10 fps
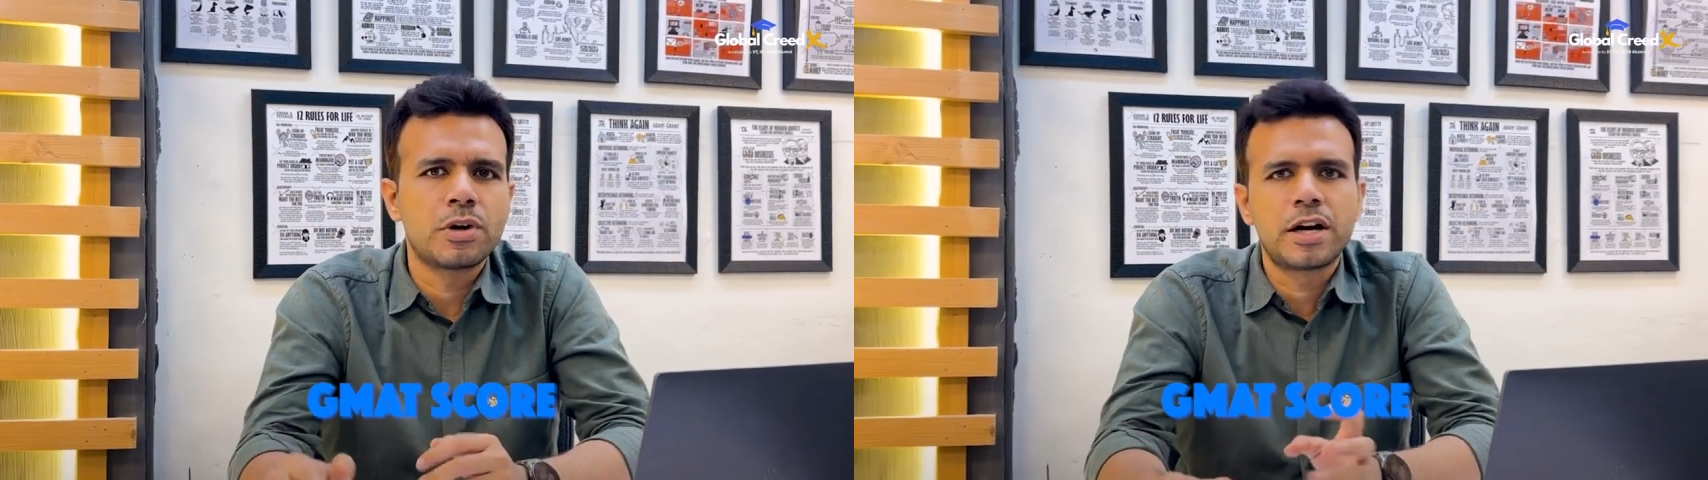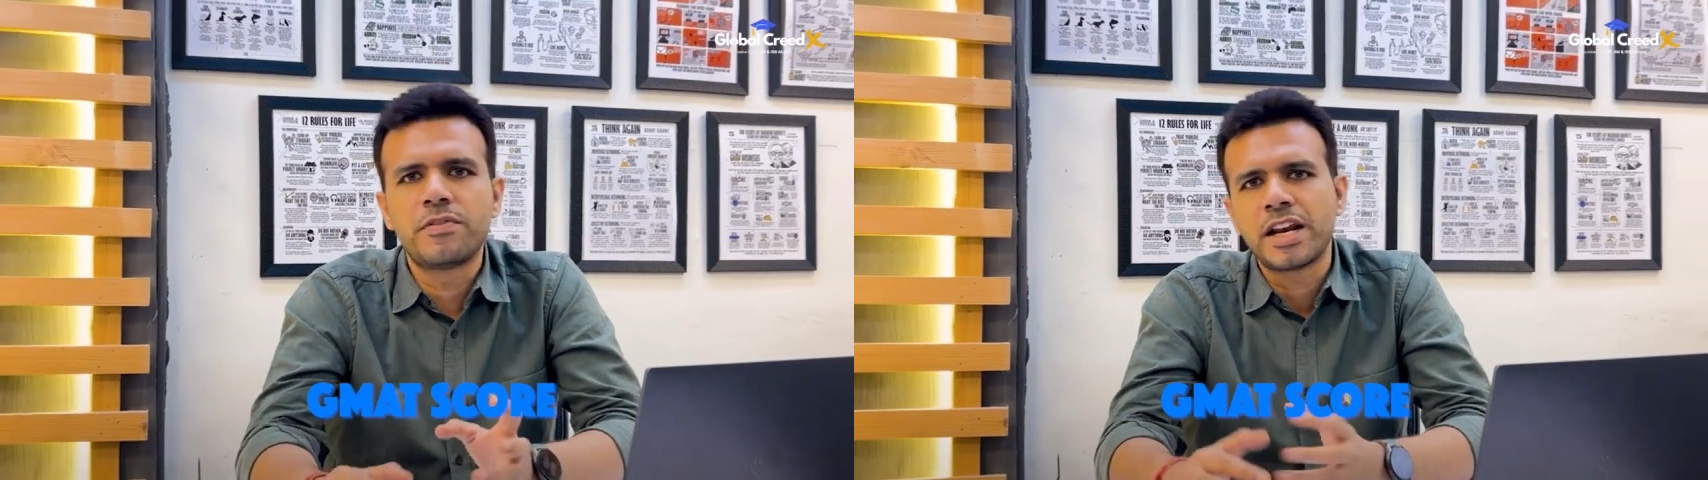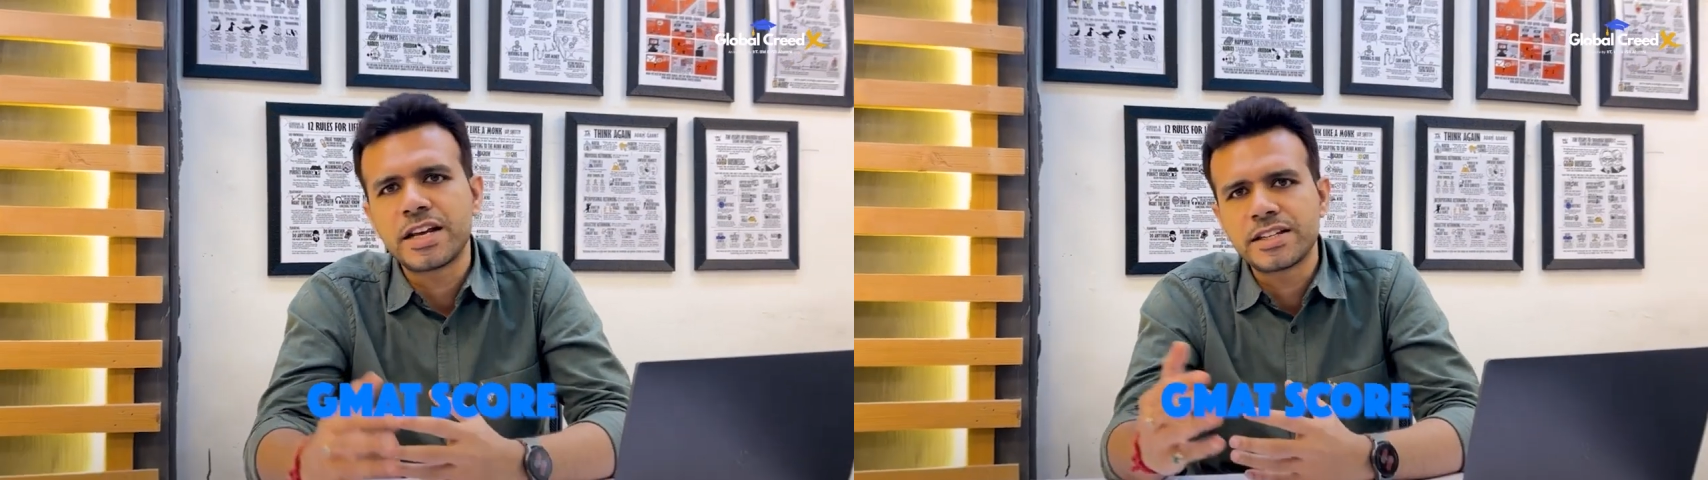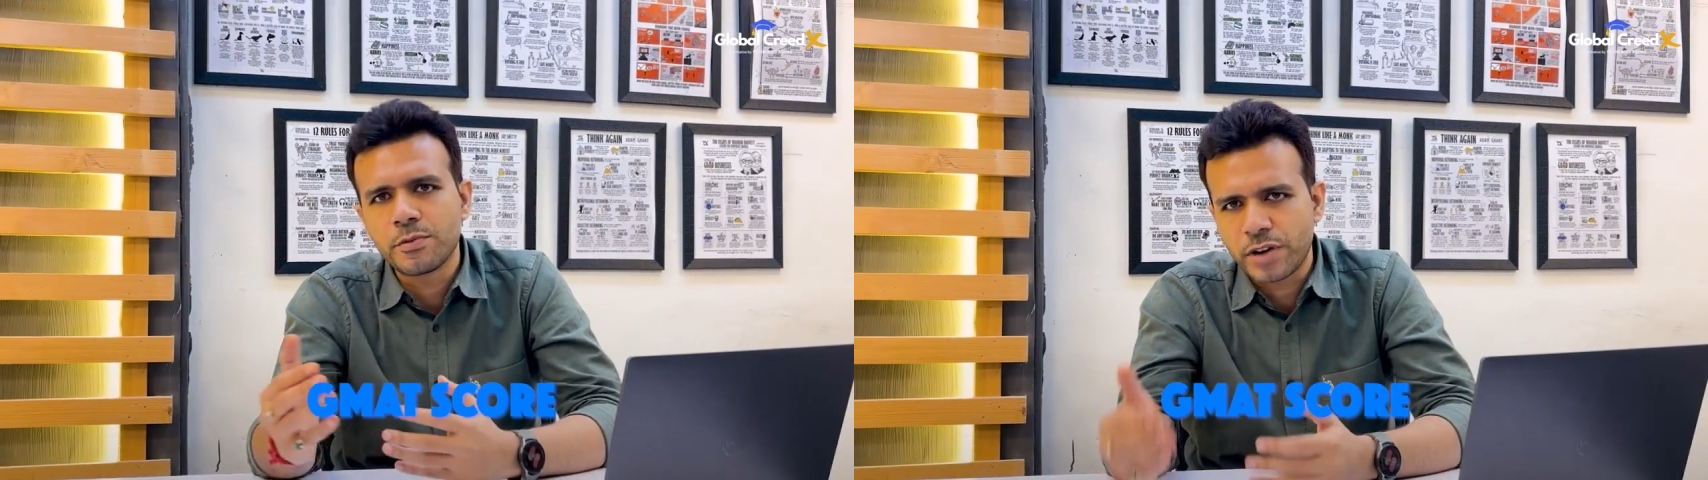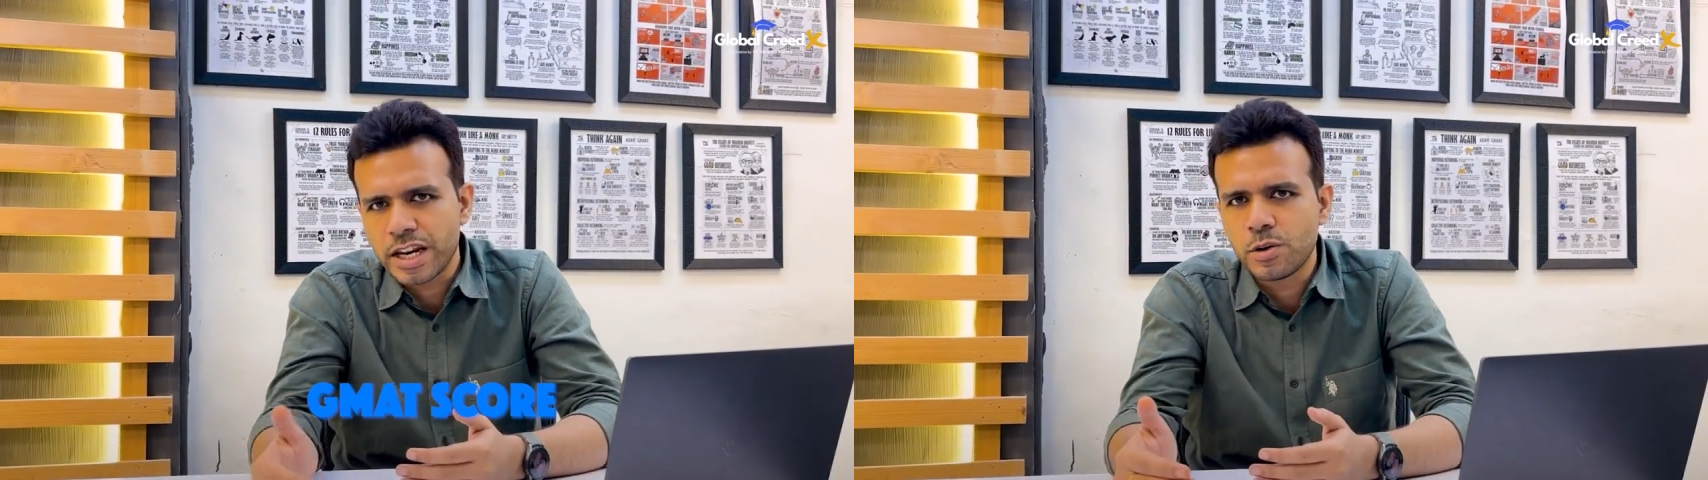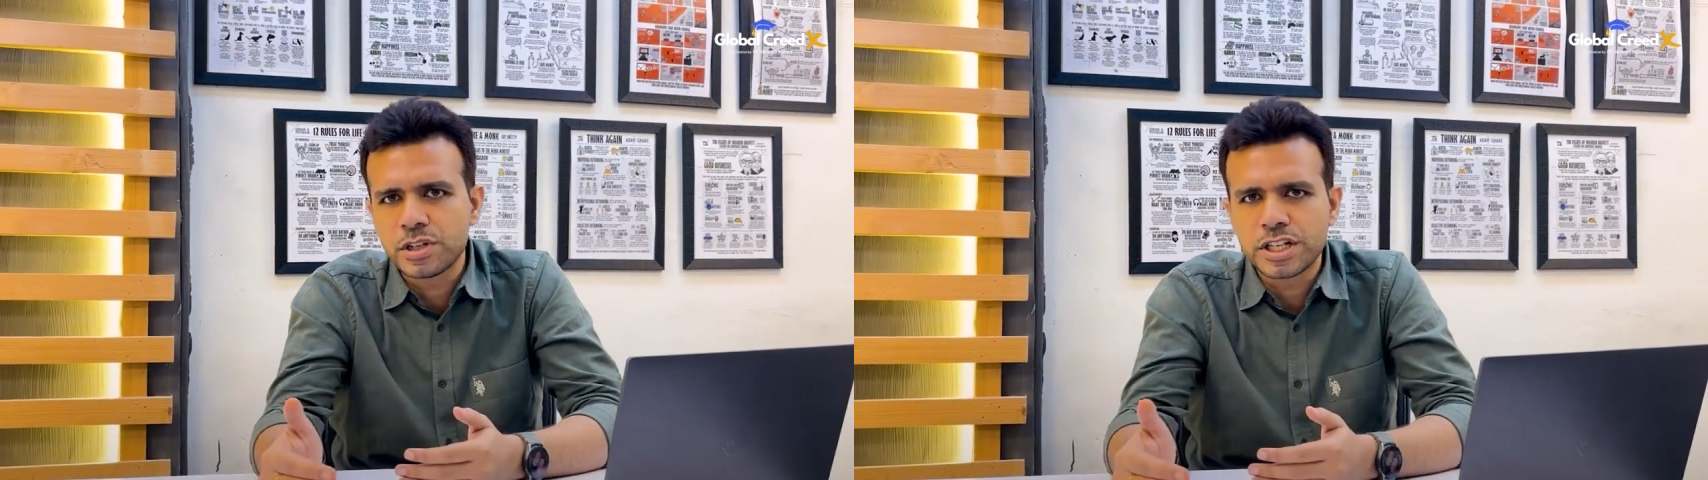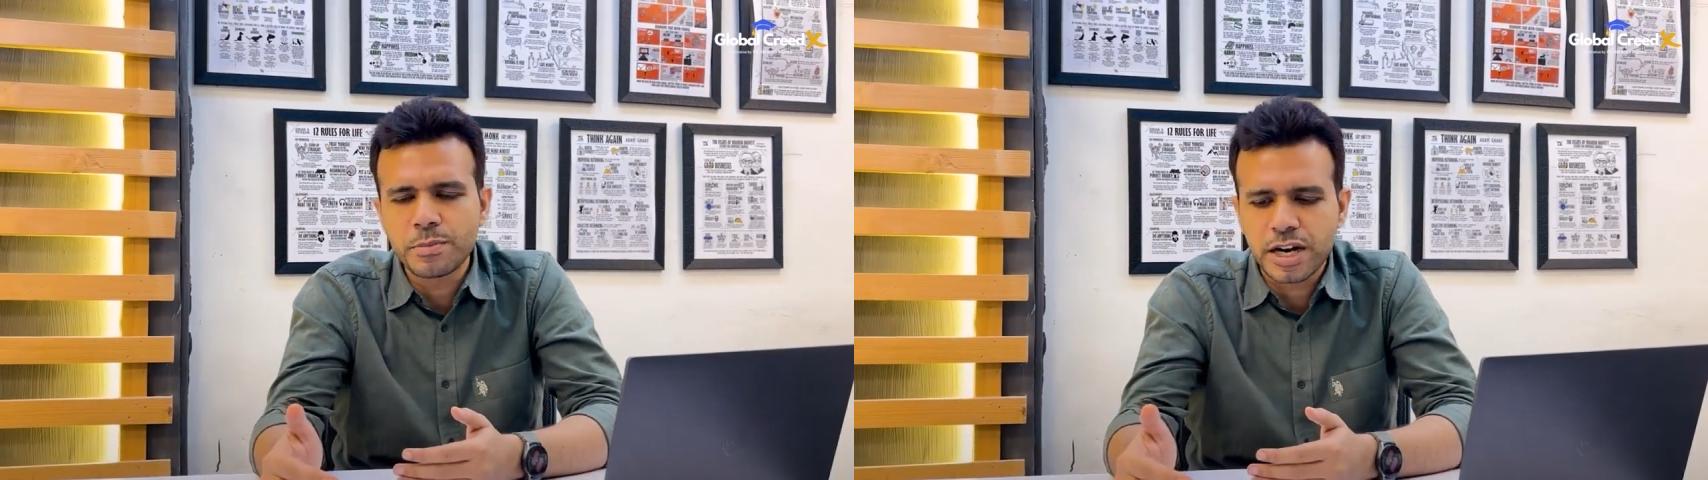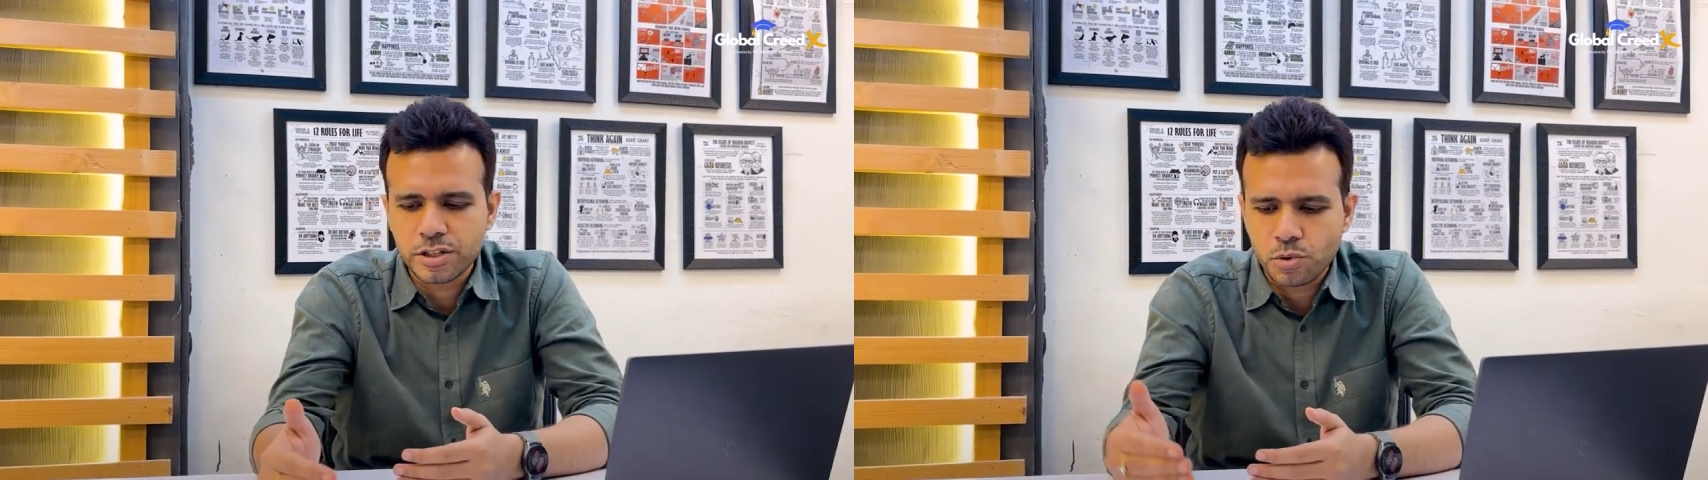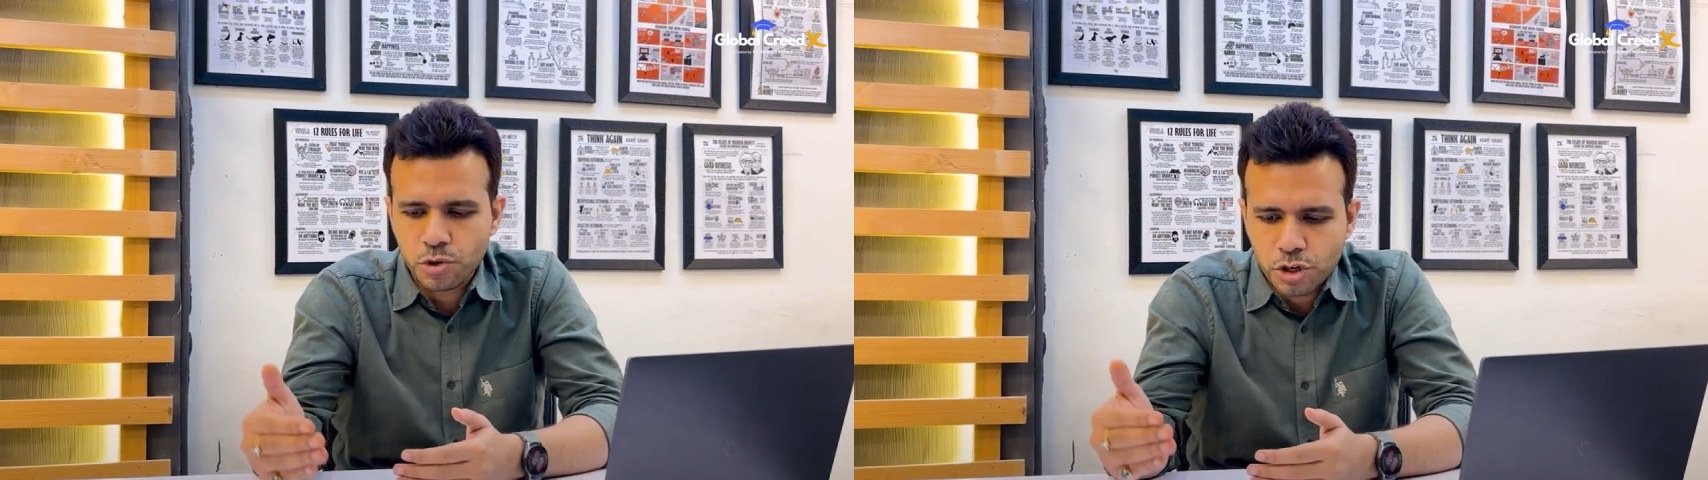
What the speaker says: and when I say very good GMAT score,